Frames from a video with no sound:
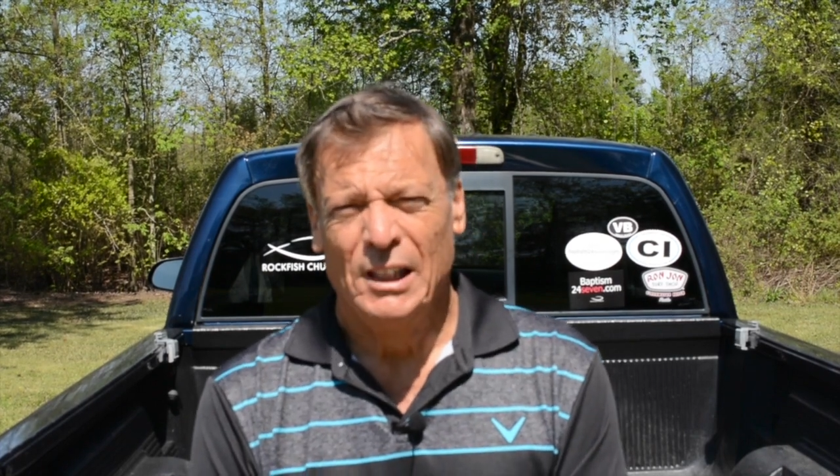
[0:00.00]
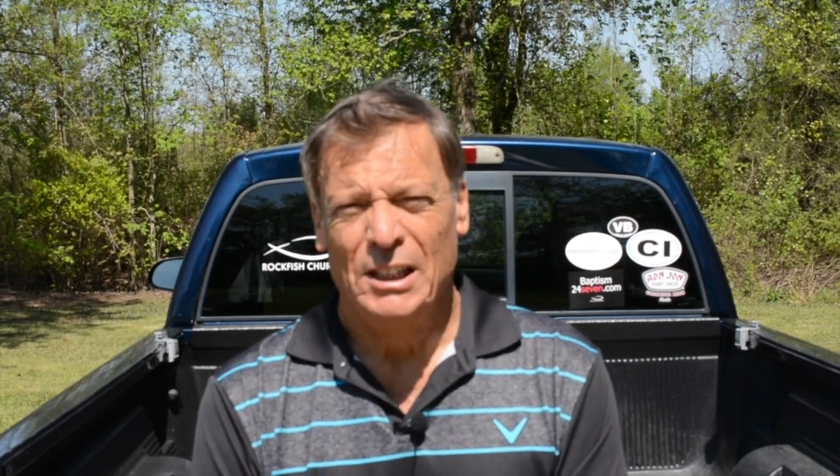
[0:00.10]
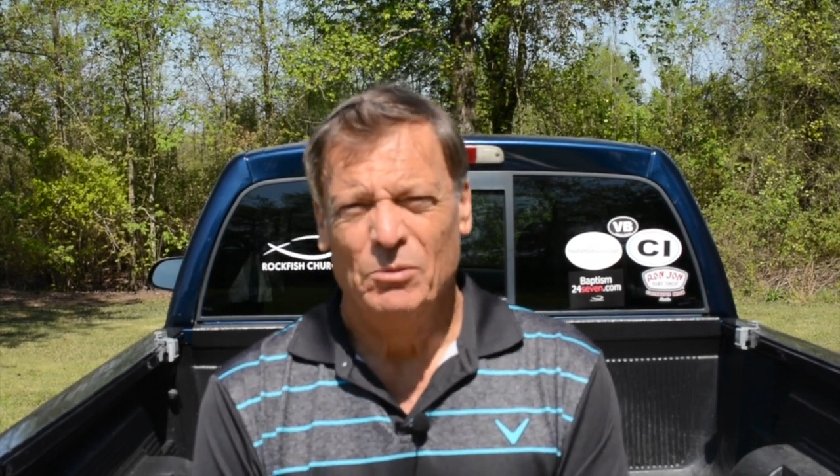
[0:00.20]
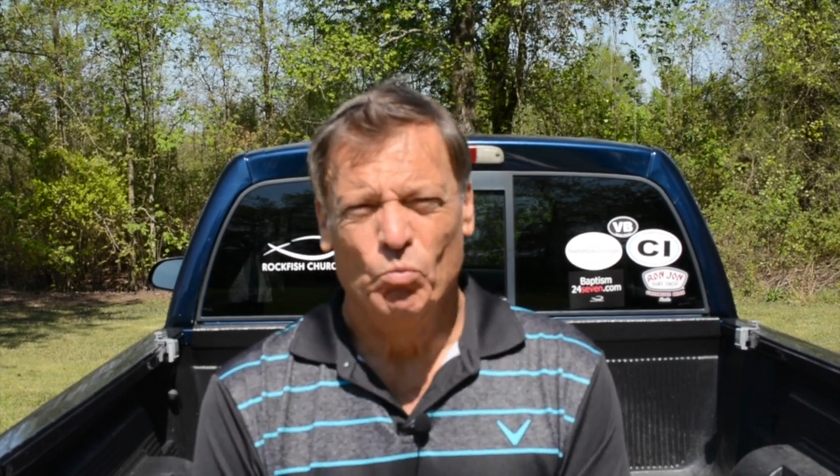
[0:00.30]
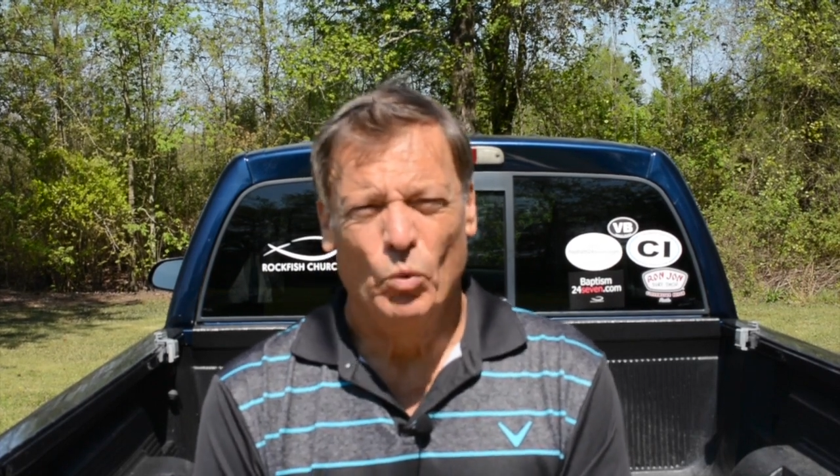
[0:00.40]

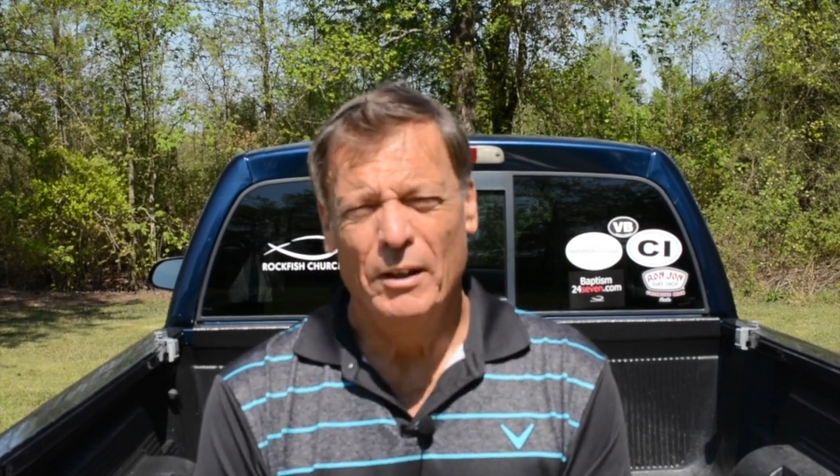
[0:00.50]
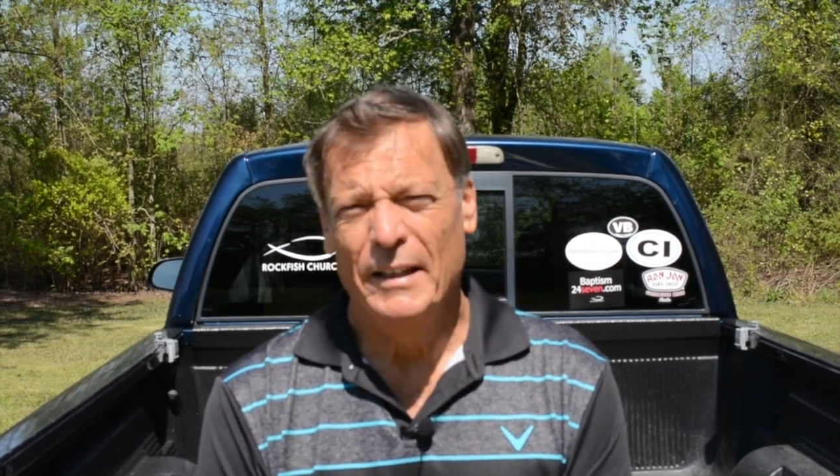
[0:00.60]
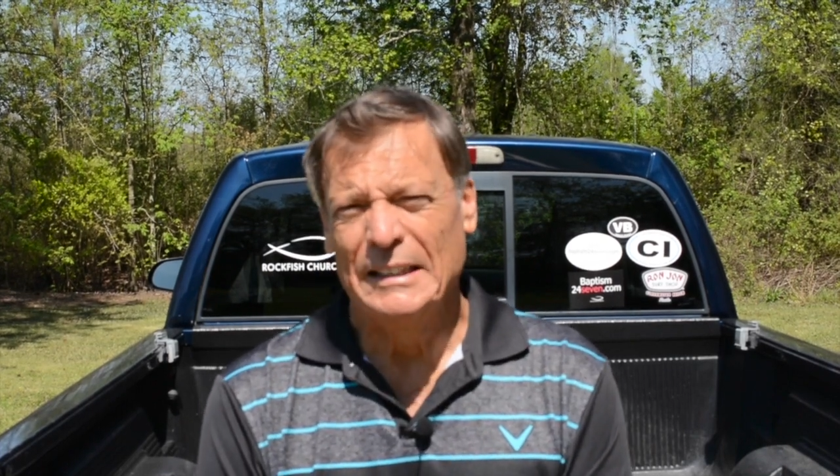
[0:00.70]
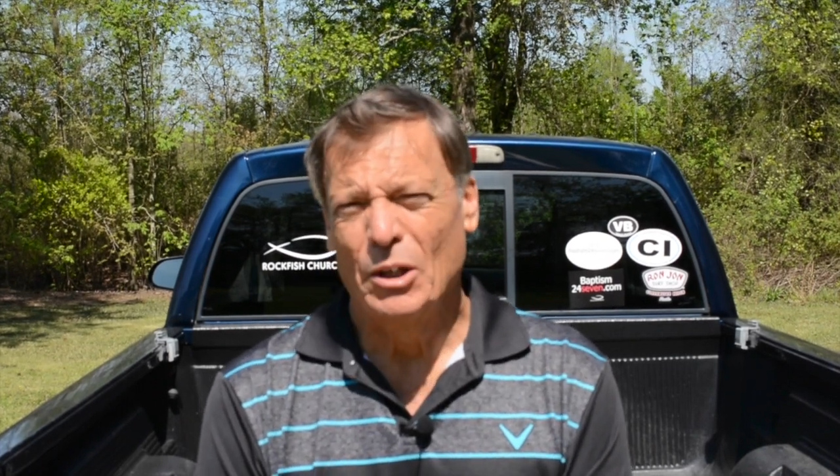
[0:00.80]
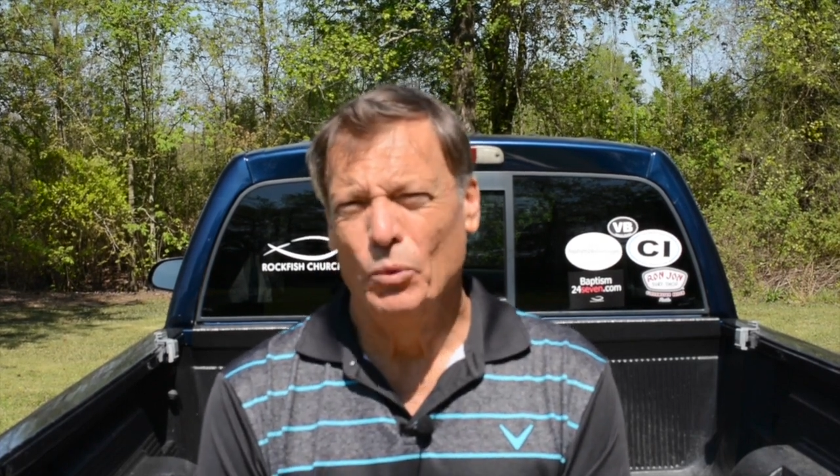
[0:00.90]
One of the
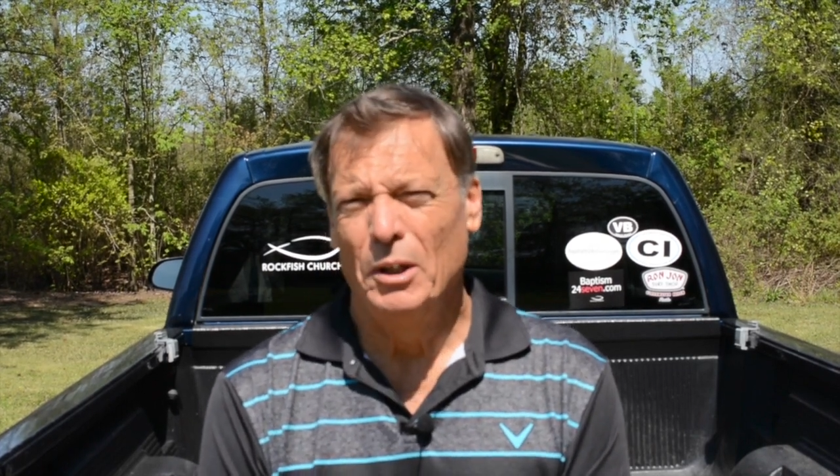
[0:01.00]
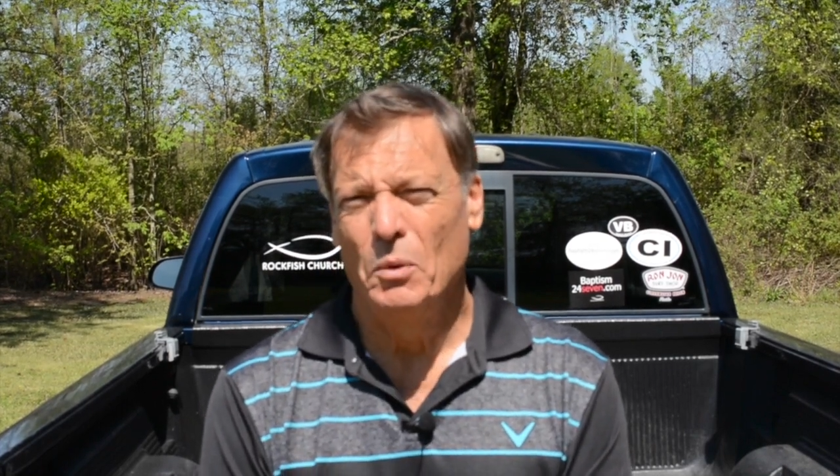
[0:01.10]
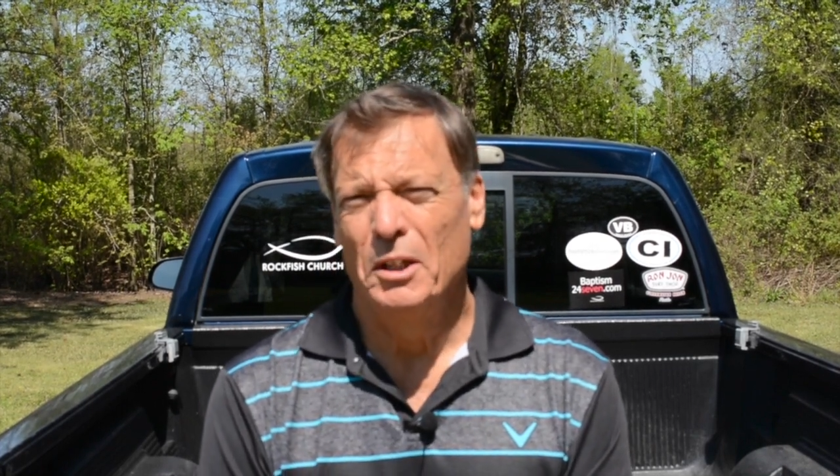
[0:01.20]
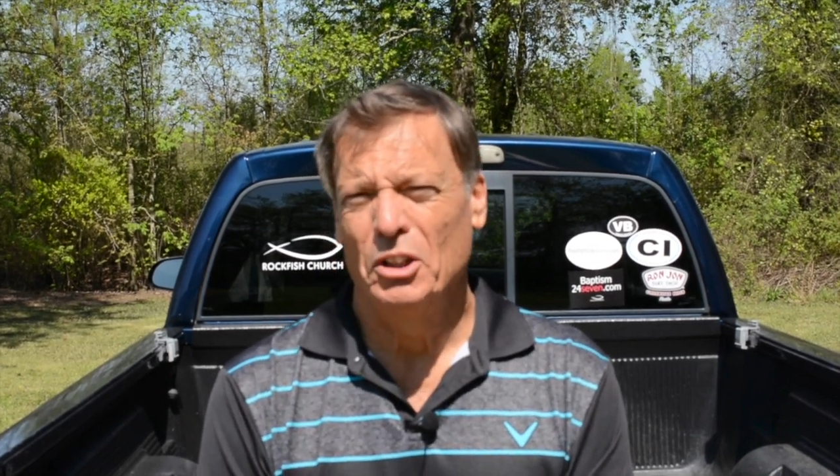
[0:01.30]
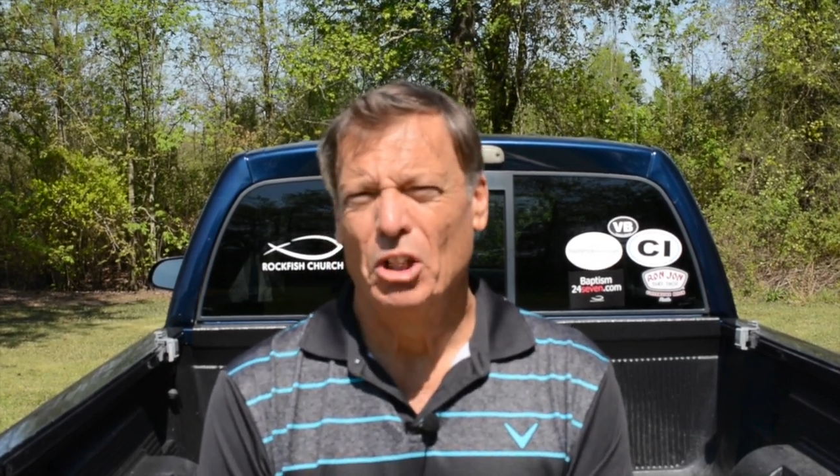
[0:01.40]
things I really
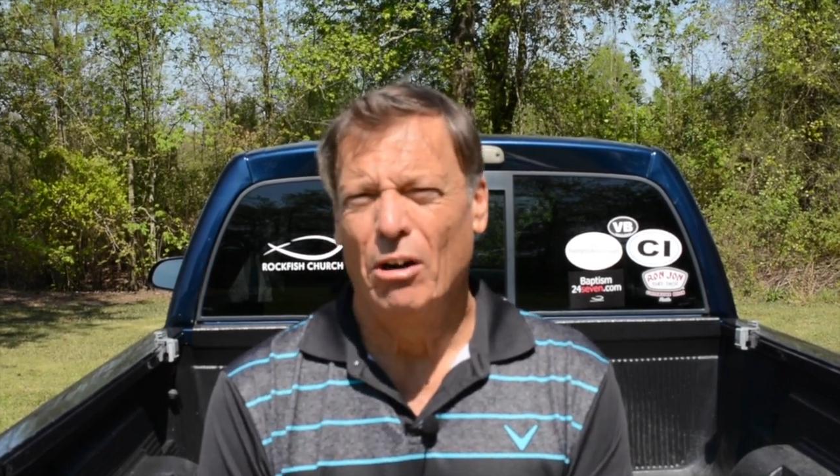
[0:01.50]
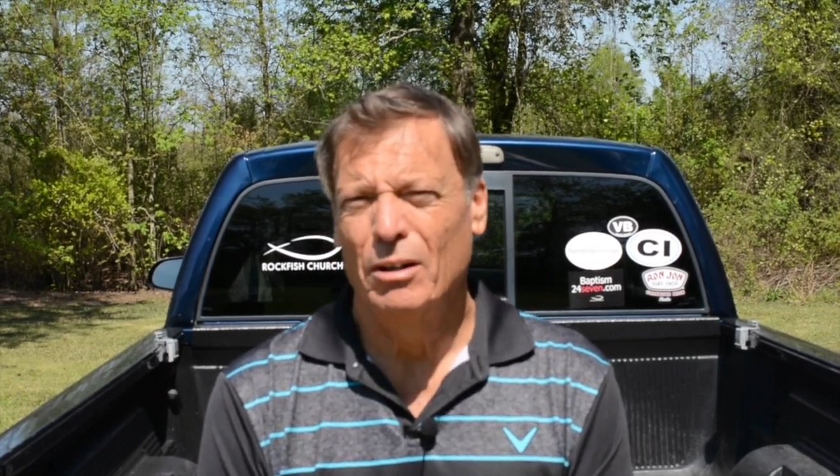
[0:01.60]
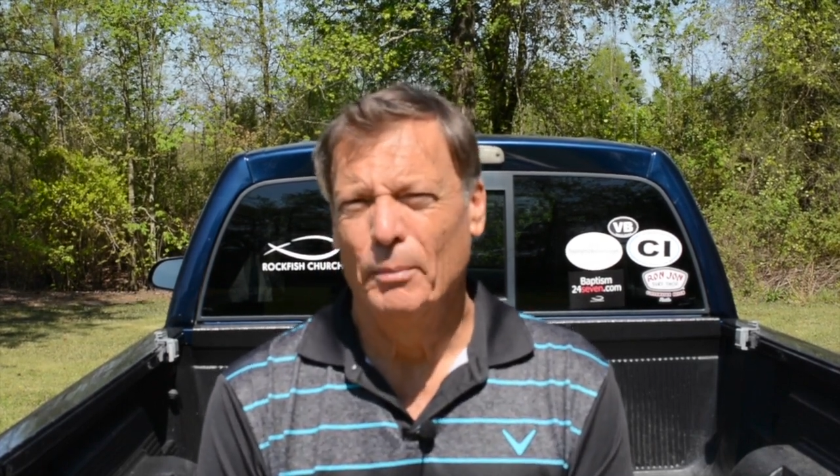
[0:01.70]
wanted to talk